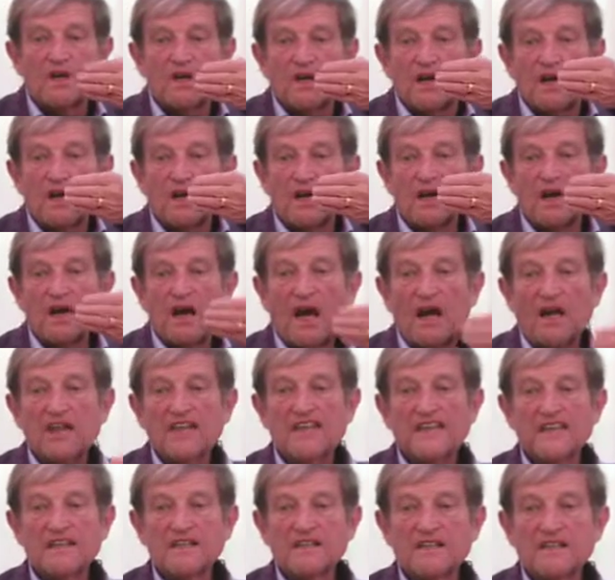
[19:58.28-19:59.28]
I
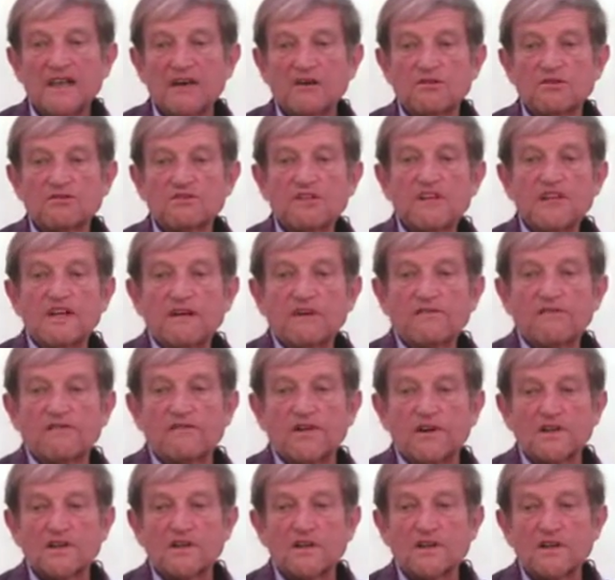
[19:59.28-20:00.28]
hear now
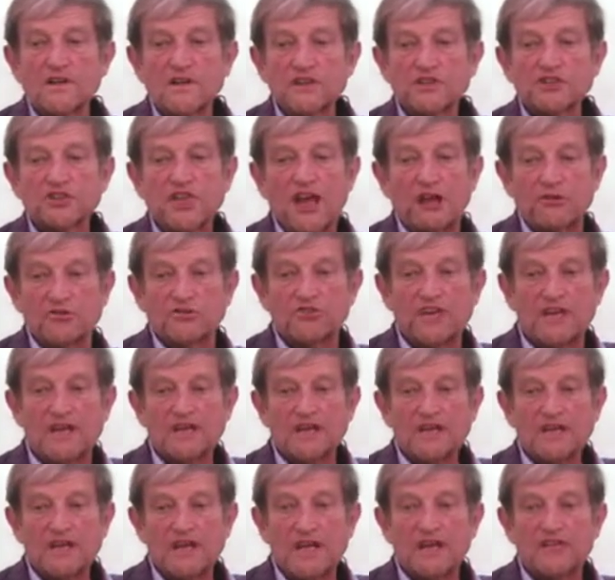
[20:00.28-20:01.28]
Nilufer
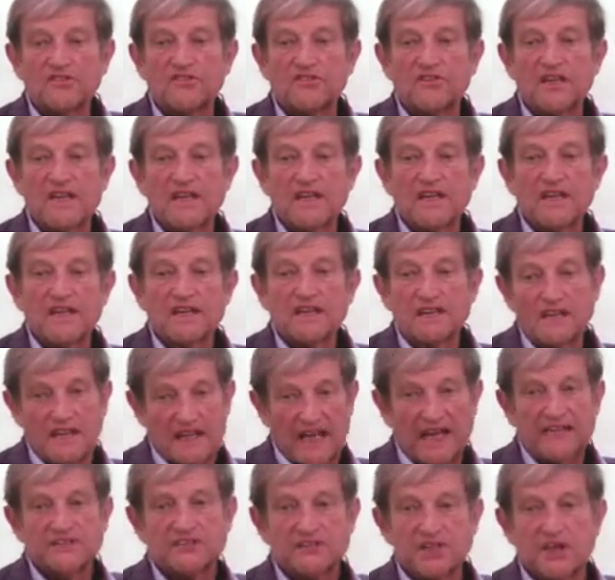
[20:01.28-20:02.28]
shouting and saying,
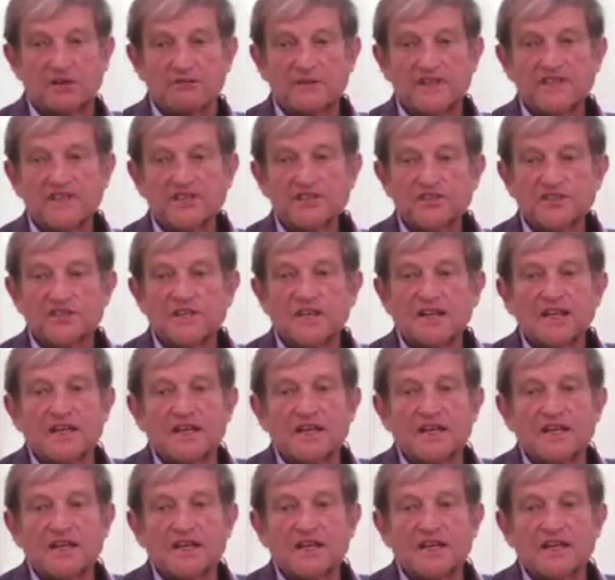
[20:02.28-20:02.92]
like Jarish,